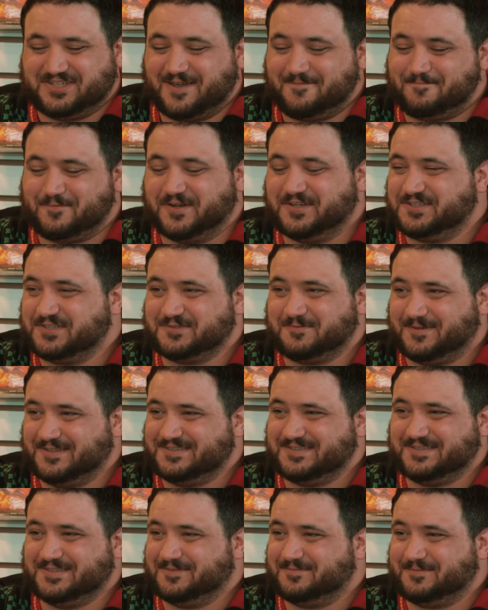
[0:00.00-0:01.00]
Jeff Bridges
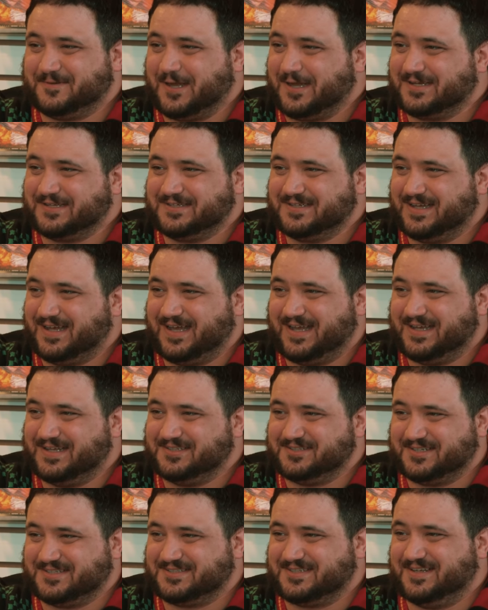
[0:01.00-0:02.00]
wants to fuck
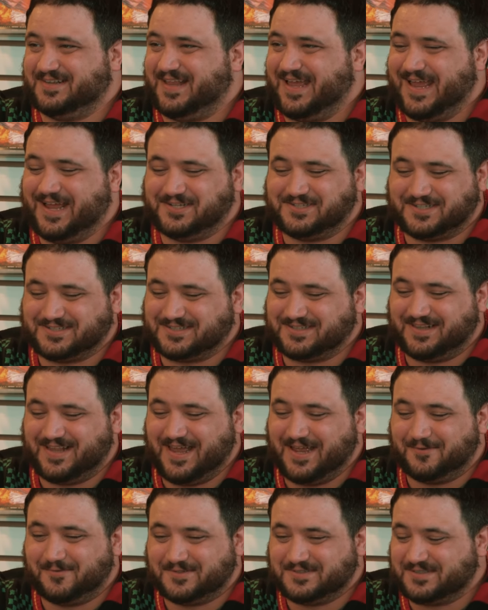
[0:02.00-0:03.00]
uh, Jessica Lange. Jessica
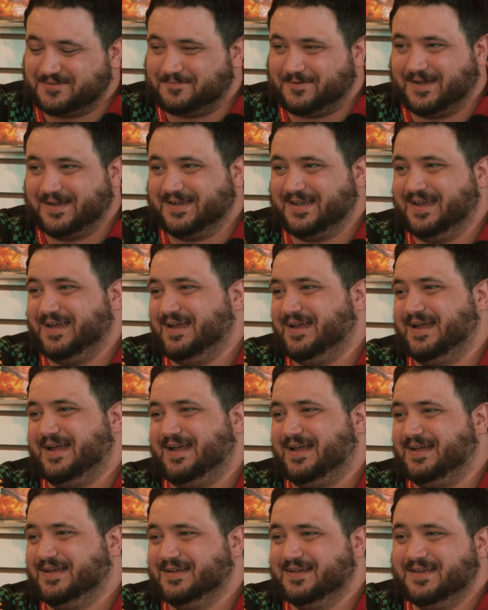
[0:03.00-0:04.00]
Lange wants to fuck King
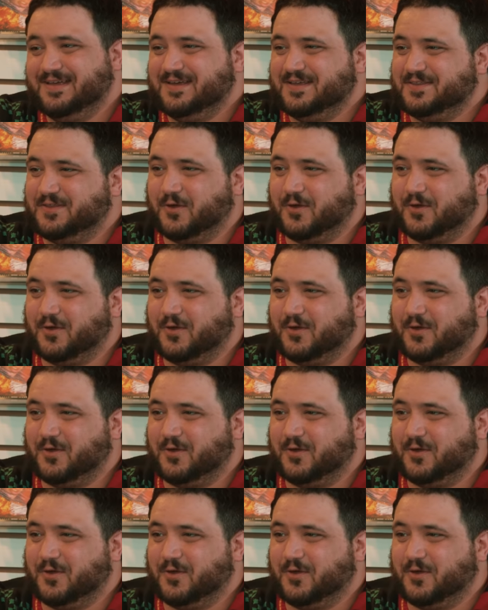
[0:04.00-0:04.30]
Kong.